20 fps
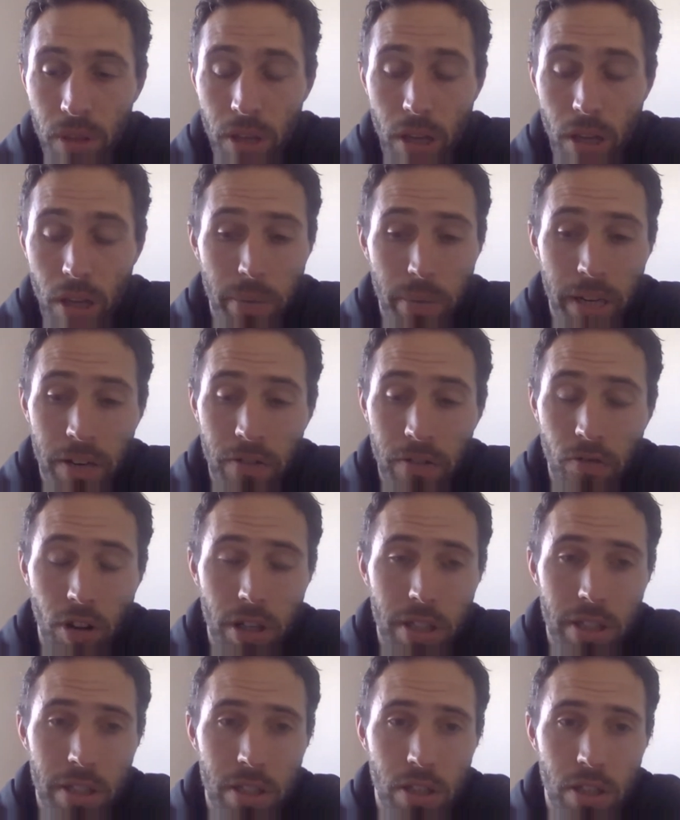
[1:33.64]
made a
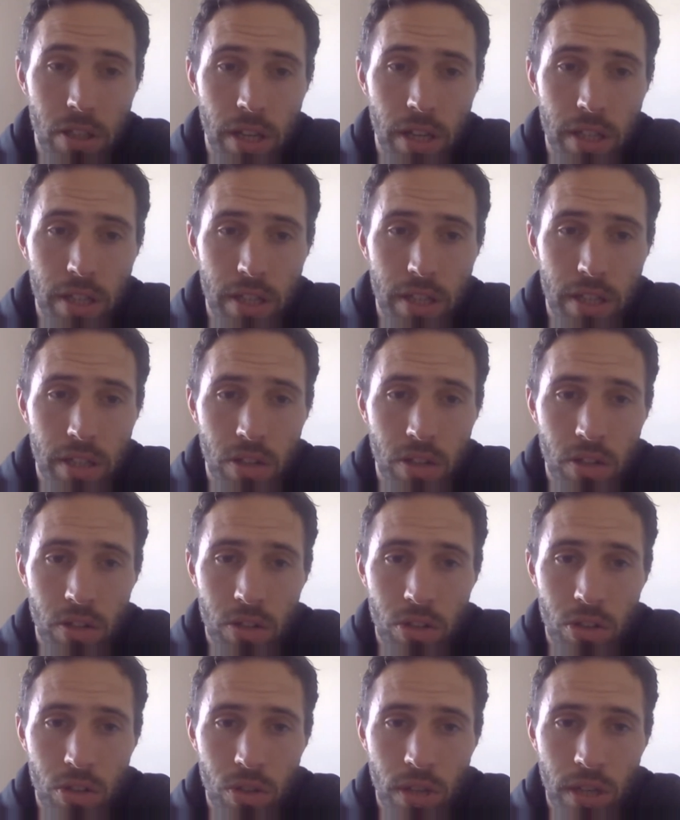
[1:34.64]
run inside on
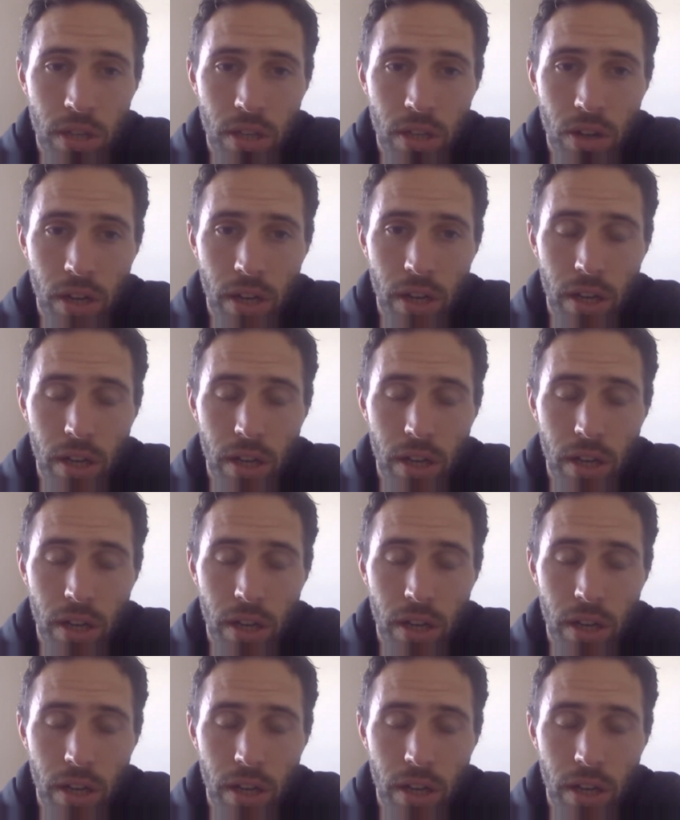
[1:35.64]
Tuesday night,